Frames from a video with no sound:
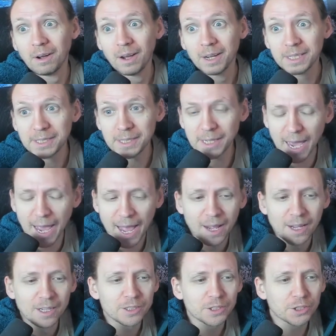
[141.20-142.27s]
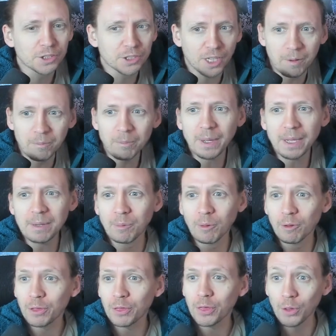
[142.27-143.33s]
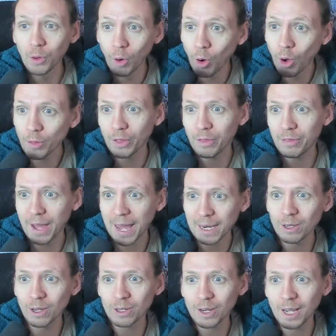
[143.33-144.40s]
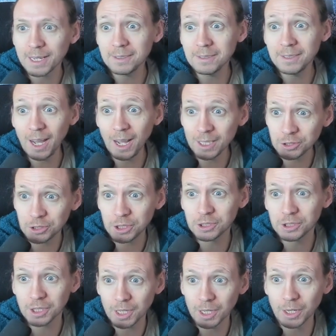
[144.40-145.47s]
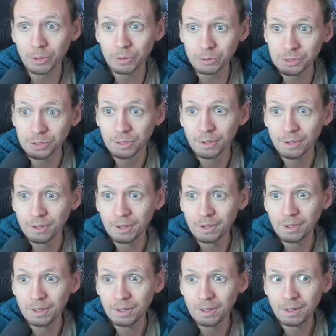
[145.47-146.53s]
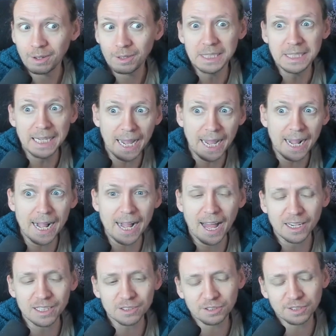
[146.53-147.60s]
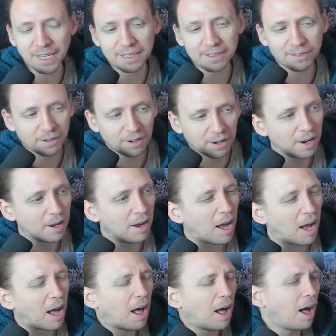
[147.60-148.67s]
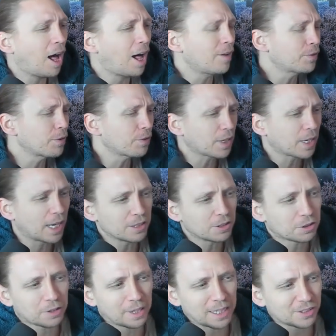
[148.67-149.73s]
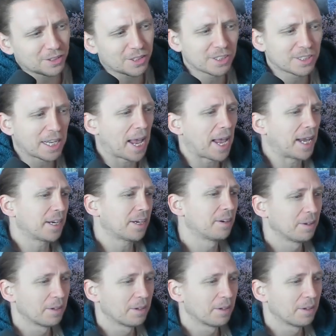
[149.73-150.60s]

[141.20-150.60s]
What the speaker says: Yeah, some people thought that looked like a Nazi salute. Yeah, and it sent half of the country insane